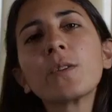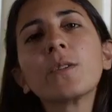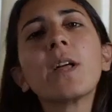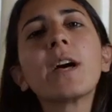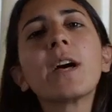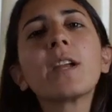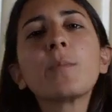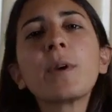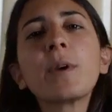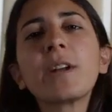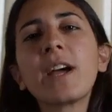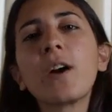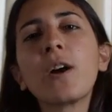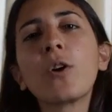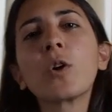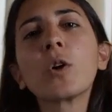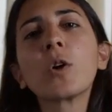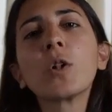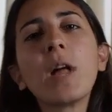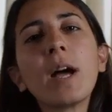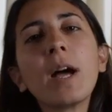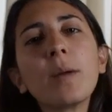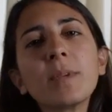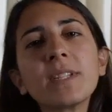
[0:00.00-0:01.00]
a lot about how
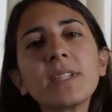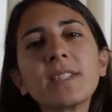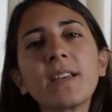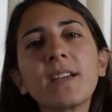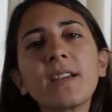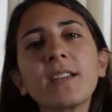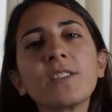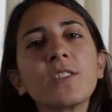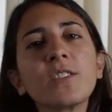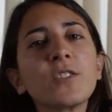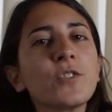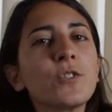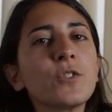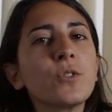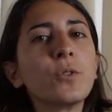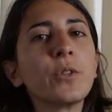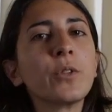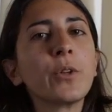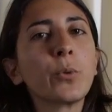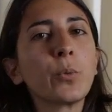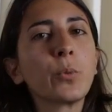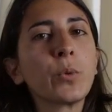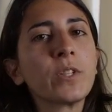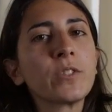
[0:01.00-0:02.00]
climate scientists do
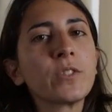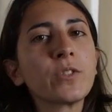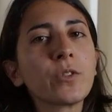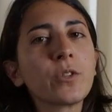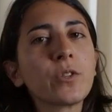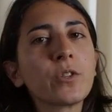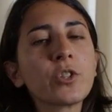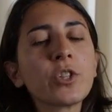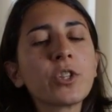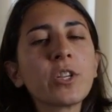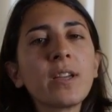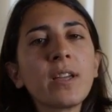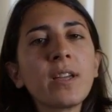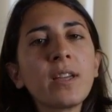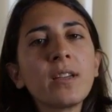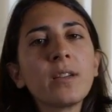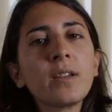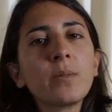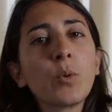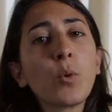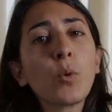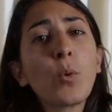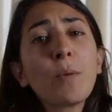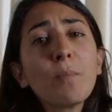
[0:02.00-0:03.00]
their research.
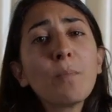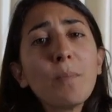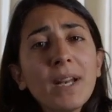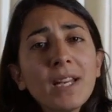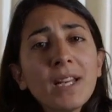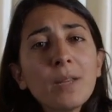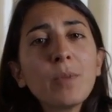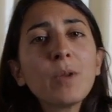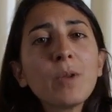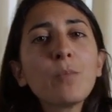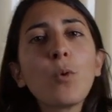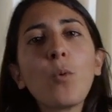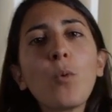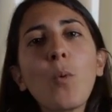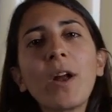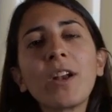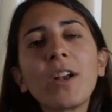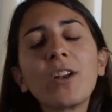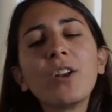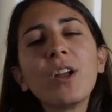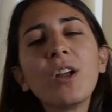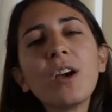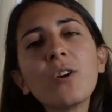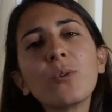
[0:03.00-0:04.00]
But what many people want
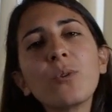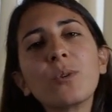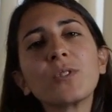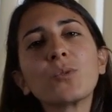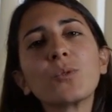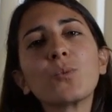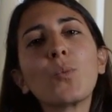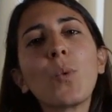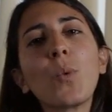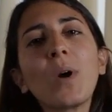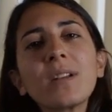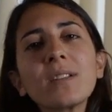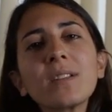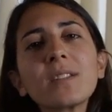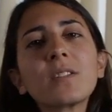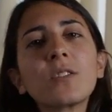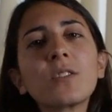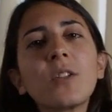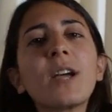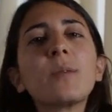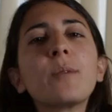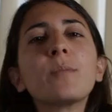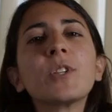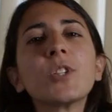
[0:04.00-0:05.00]
to know is what does
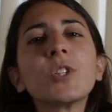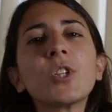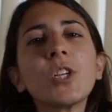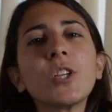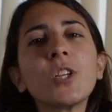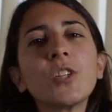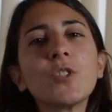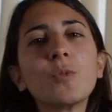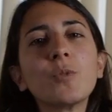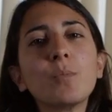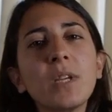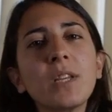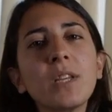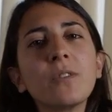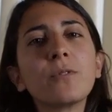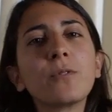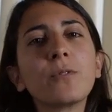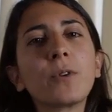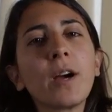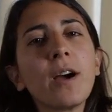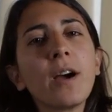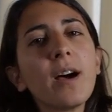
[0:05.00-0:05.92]
climate change mean for